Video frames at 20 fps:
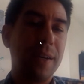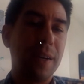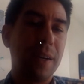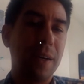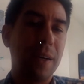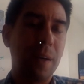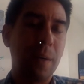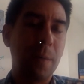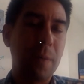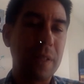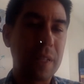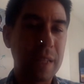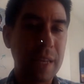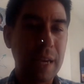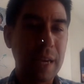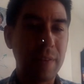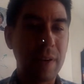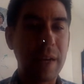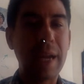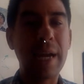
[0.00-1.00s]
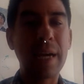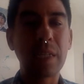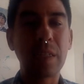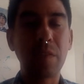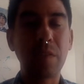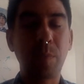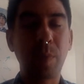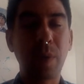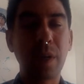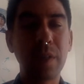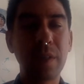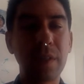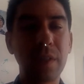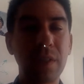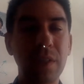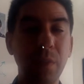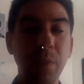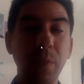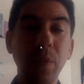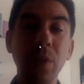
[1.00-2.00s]
And then they have an active process
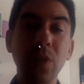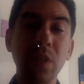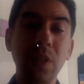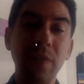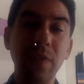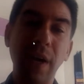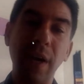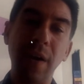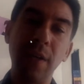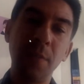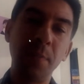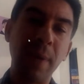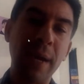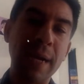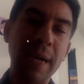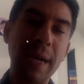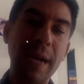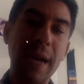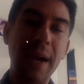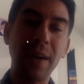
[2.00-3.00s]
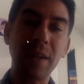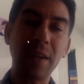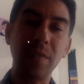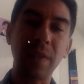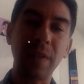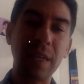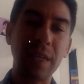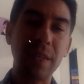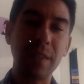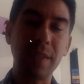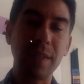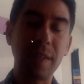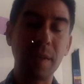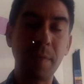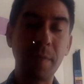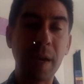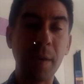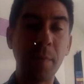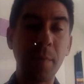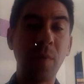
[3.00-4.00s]
to push the virus back out of latency to
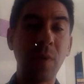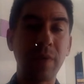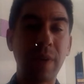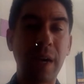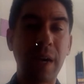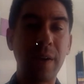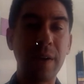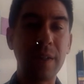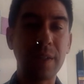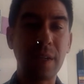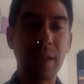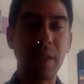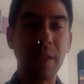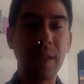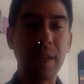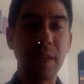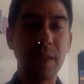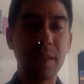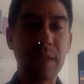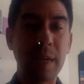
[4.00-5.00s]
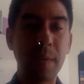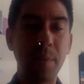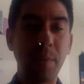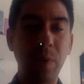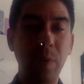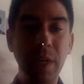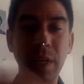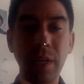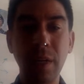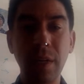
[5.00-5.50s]
make more virus at a later time point.